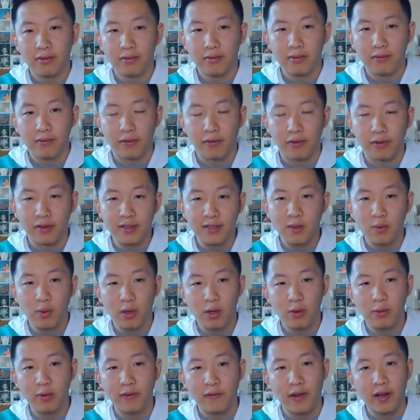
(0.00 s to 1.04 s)
For this
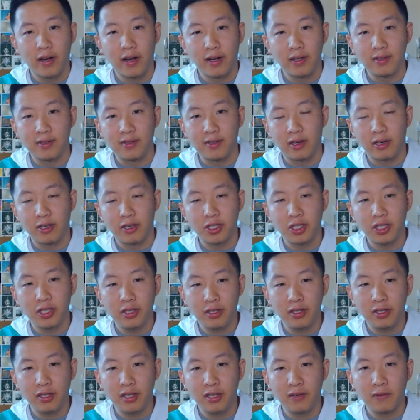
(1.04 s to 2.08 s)
one, we've got
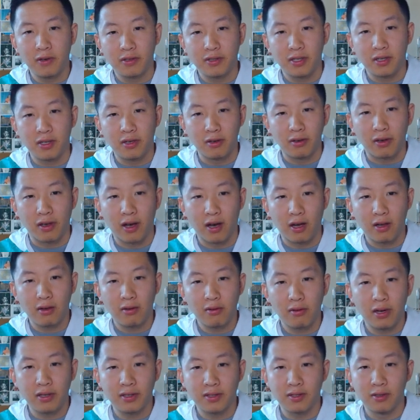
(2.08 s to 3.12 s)
Zacian, Yveltal,
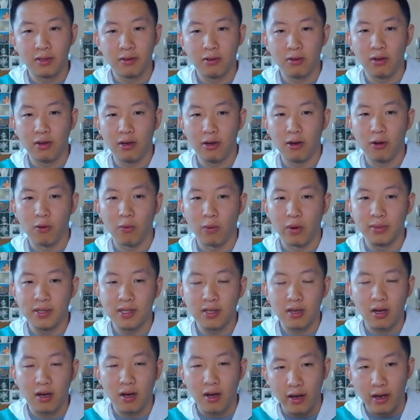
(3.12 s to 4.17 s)
Calyrex, Solgaleo,
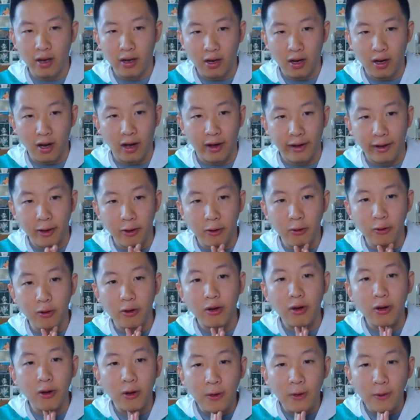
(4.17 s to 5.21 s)
Whimsicott, and
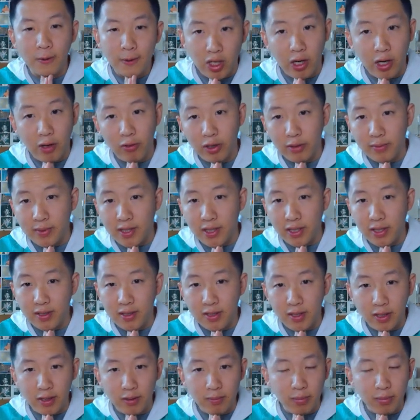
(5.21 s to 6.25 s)
Kyogre. Zakrom's
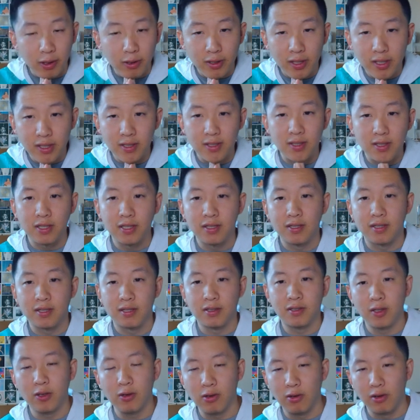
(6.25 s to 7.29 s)
decent, Palkia's decent.
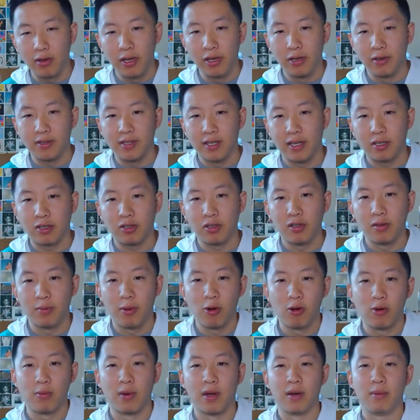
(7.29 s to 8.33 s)
Solgaleo is actually the
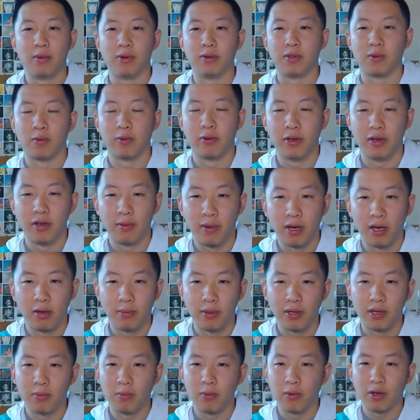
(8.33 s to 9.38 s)
Pokemon I'm most worried about,
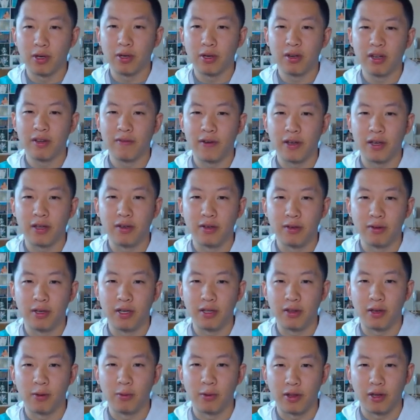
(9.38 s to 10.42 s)
but I'm wondering if I can do
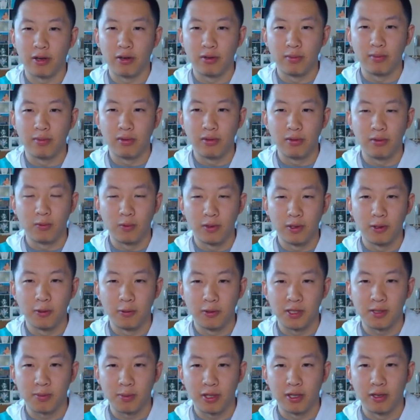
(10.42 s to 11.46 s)
anything with Air Balloon
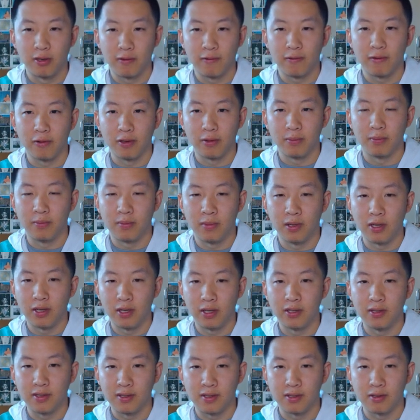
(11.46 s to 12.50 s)
Will-O-Wisp here from
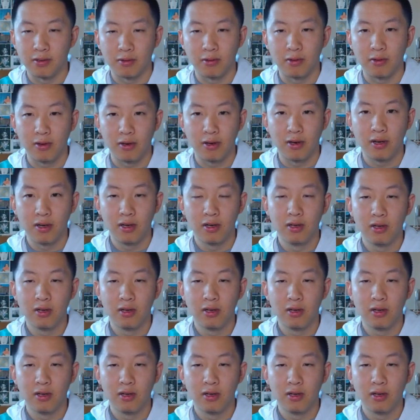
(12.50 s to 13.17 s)
Incineroar.